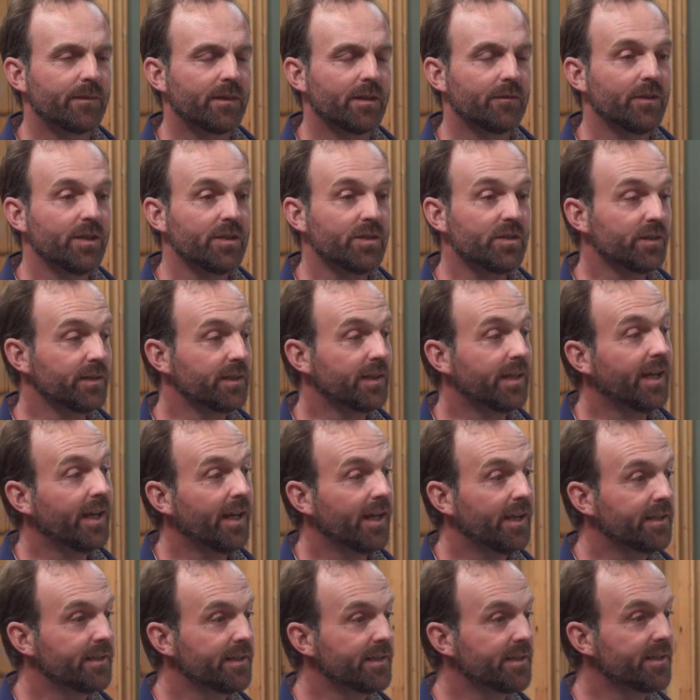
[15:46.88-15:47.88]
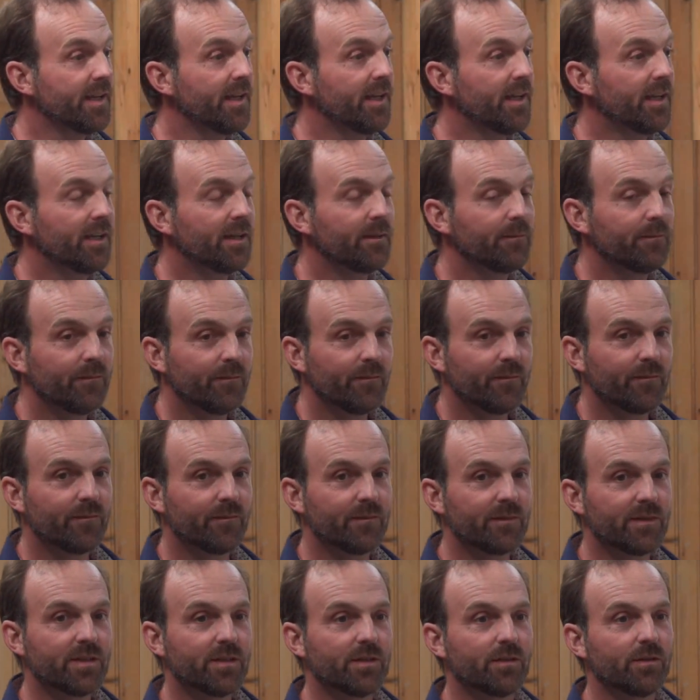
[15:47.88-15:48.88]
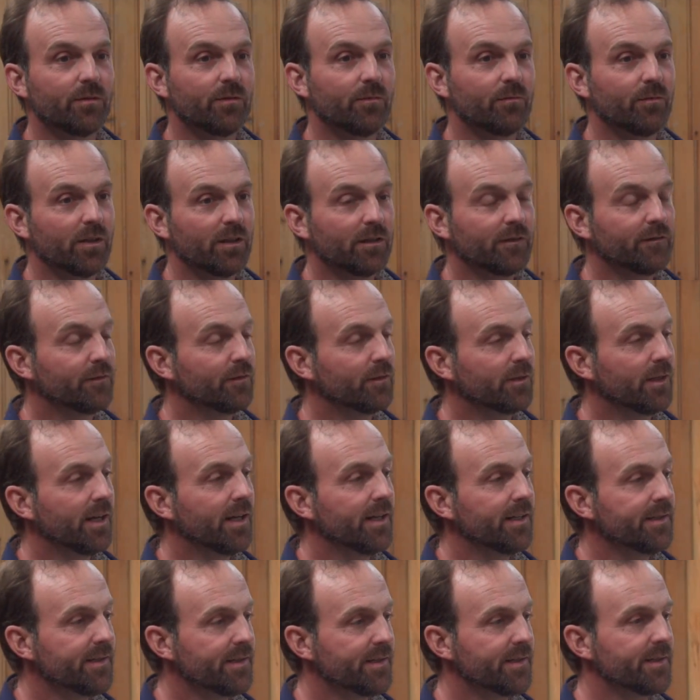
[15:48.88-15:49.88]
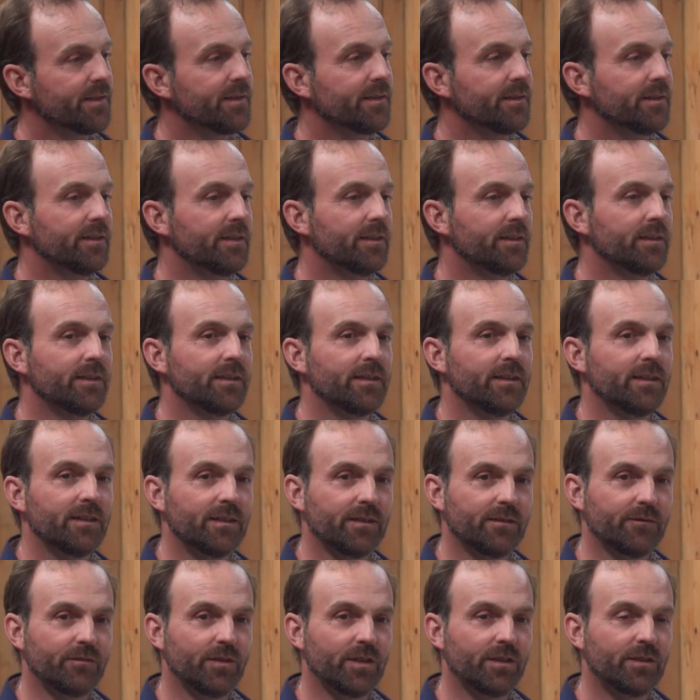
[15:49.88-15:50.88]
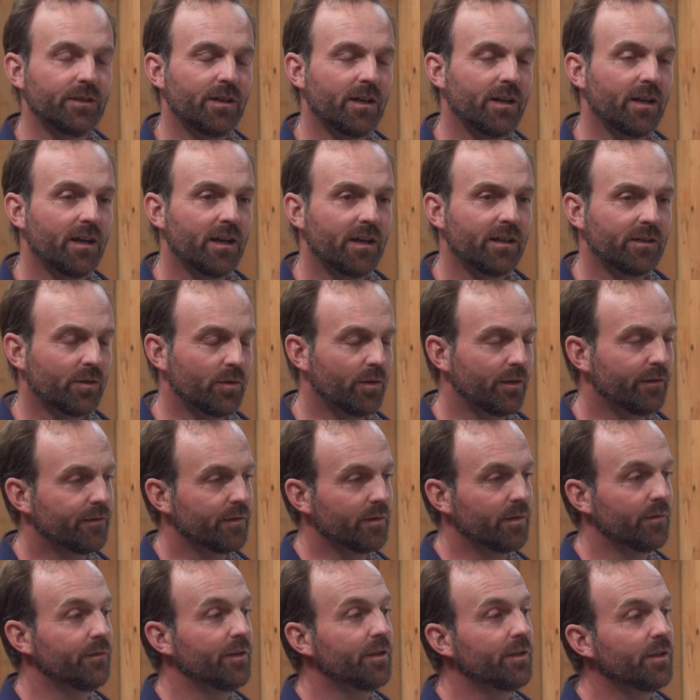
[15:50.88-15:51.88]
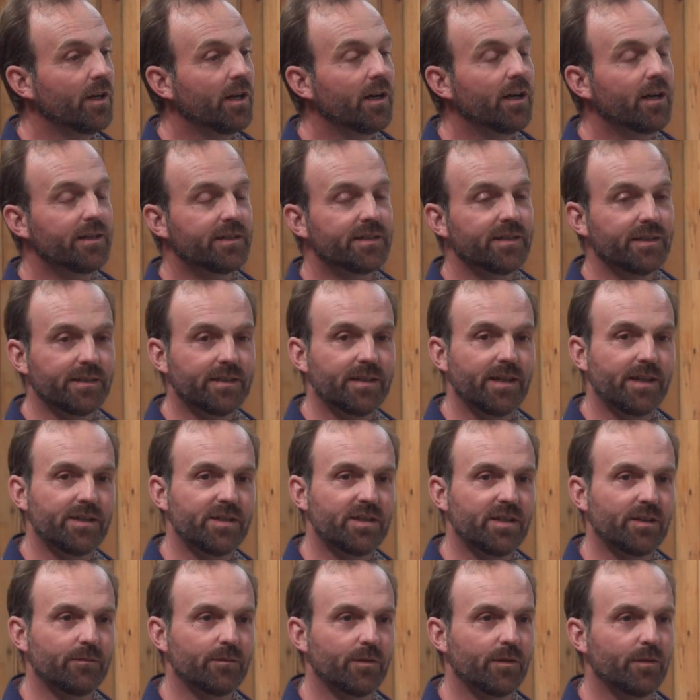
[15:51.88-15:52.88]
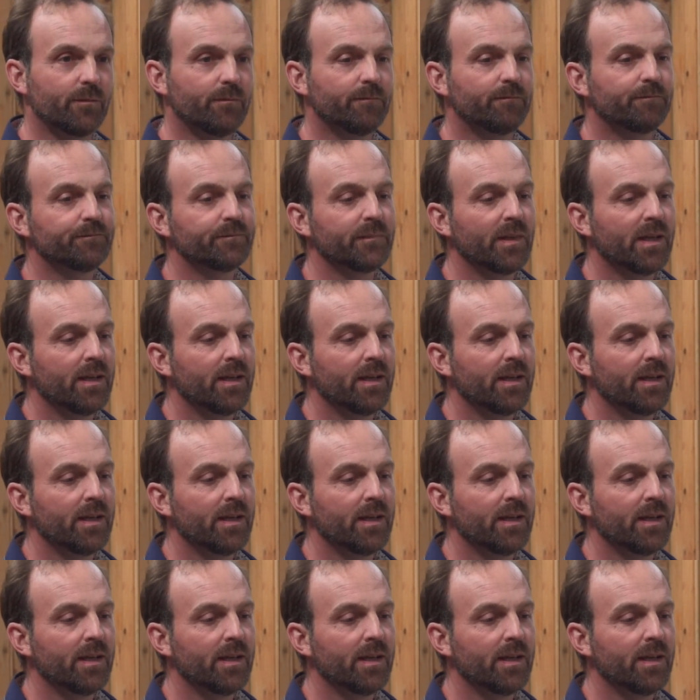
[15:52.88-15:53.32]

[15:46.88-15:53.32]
Eventually Candace came to work for us in the vineyard, going from the vineyard to the tasting room.